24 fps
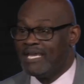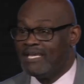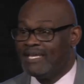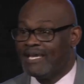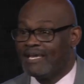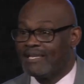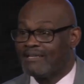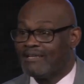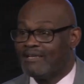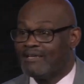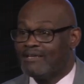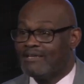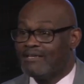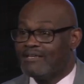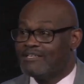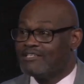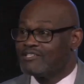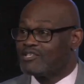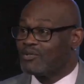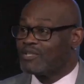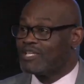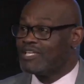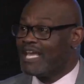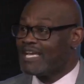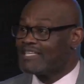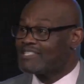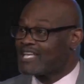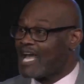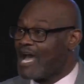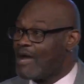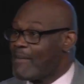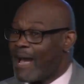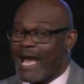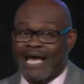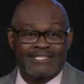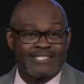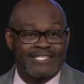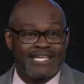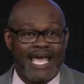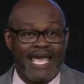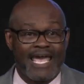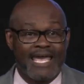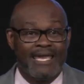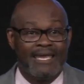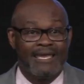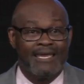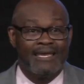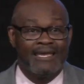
it. So the next time I say,